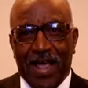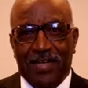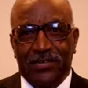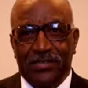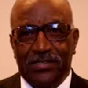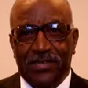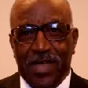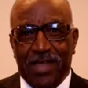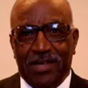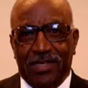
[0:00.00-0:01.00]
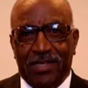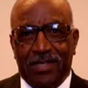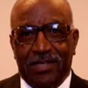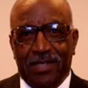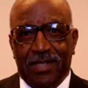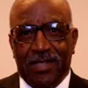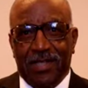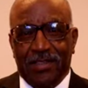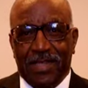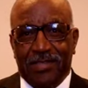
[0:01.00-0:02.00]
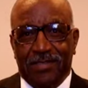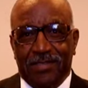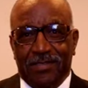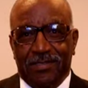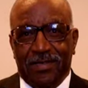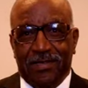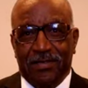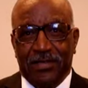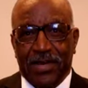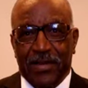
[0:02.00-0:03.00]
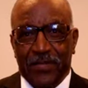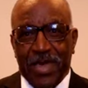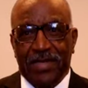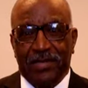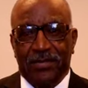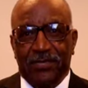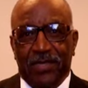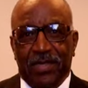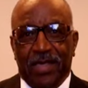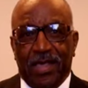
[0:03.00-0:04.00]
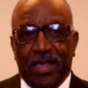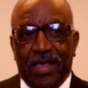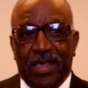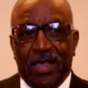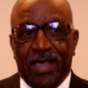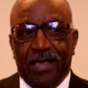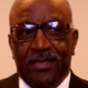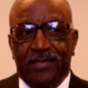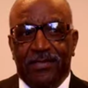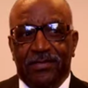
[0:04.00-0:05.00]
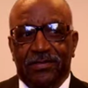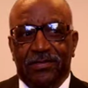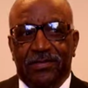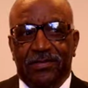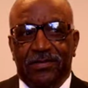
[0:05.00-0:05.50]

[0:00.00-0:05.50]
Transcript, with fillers: Friday or Saturday, that this uh, that I met him, and